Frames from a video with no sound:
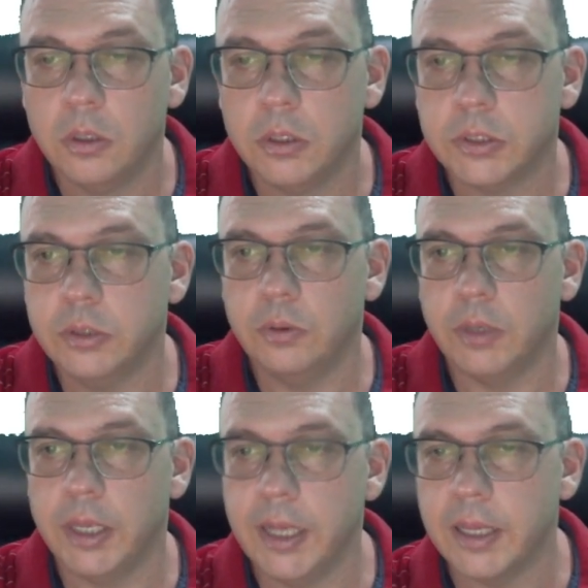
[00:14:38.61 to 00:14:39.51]
So
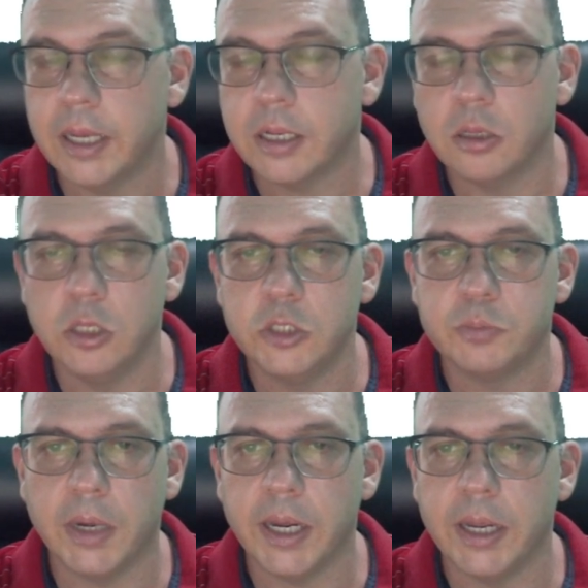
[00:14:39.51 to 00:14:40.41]
anyhow, that concludes
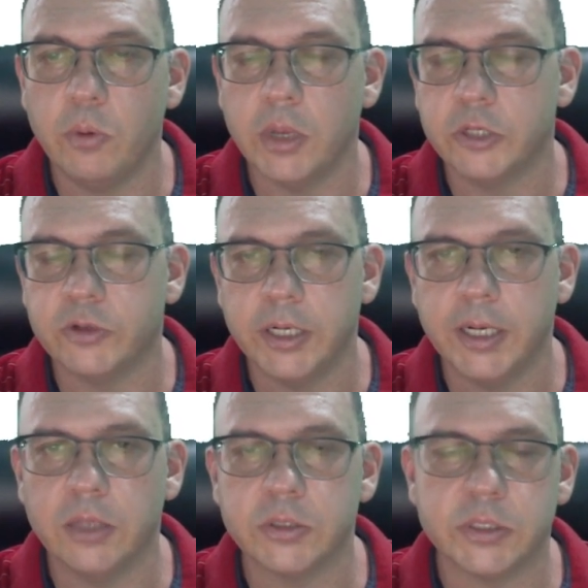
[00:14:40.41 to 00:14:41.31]
my weekly trade
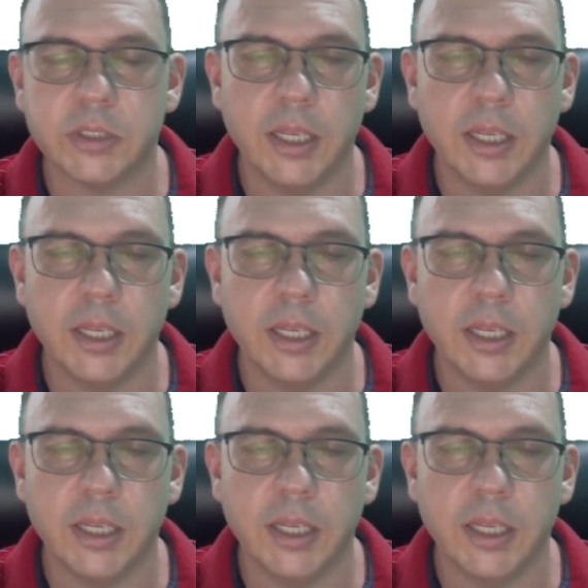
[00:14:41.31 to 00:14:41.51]
analysis.